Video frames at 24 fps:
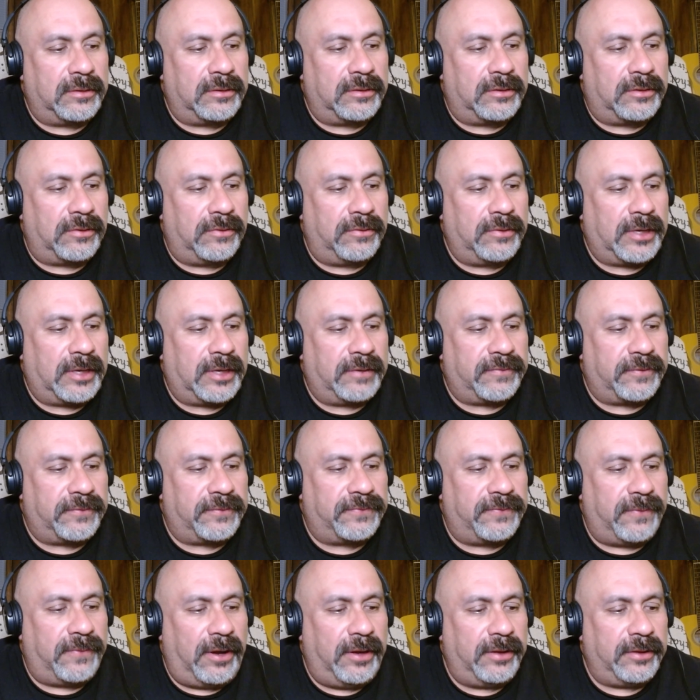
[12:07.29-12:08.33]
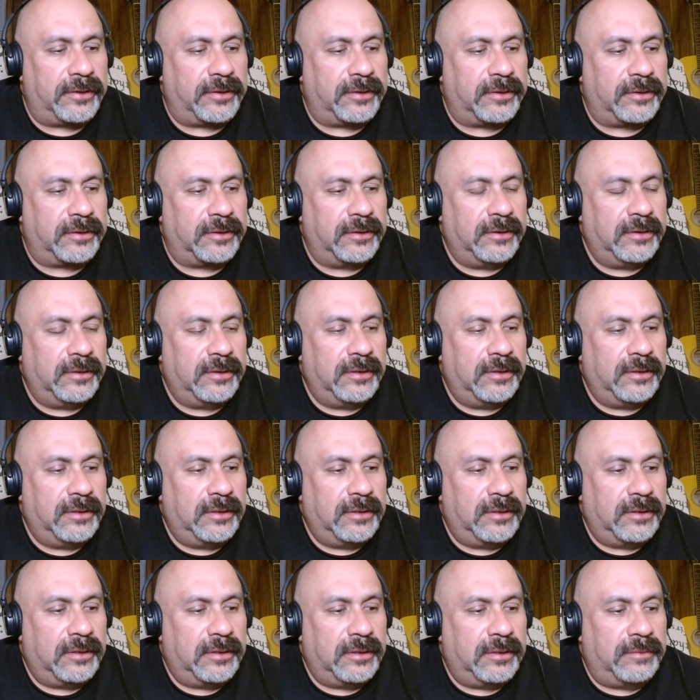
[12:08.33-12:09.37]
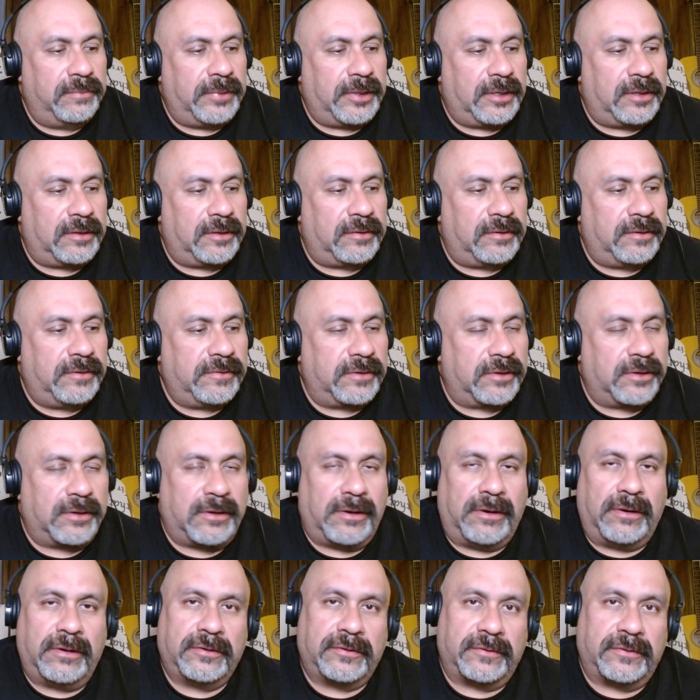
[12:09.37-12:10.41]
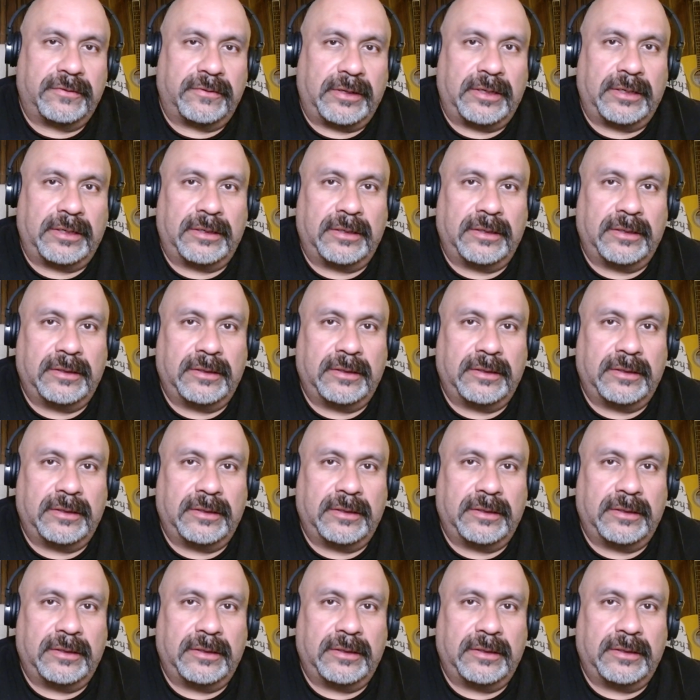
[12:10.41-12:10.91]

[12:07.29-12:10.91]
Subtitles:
don't have a father because he's incarcerated